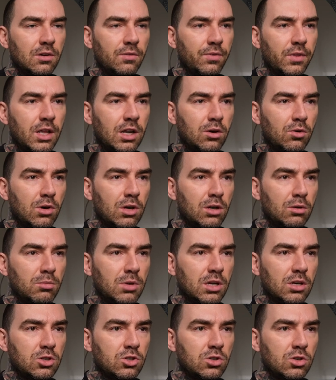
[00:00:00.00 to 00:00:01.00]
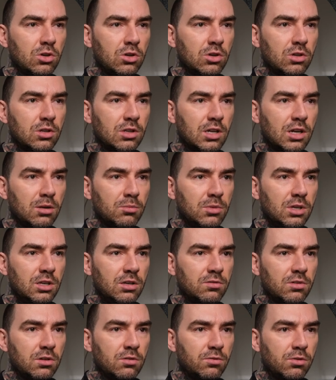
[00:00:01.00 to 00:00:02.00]
Then I want to make sure that I'm
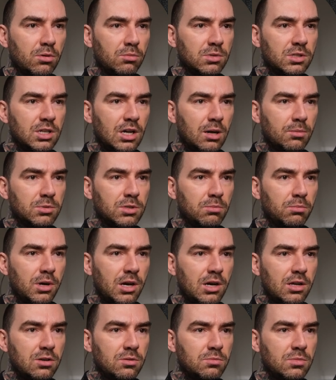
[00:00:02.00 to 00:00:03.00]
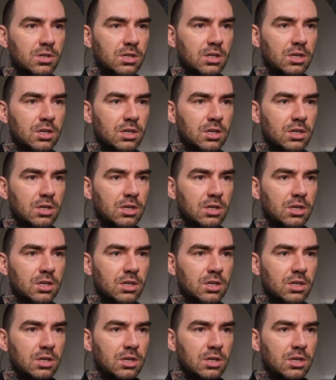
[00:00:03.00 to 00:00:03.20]
even from top to bottom.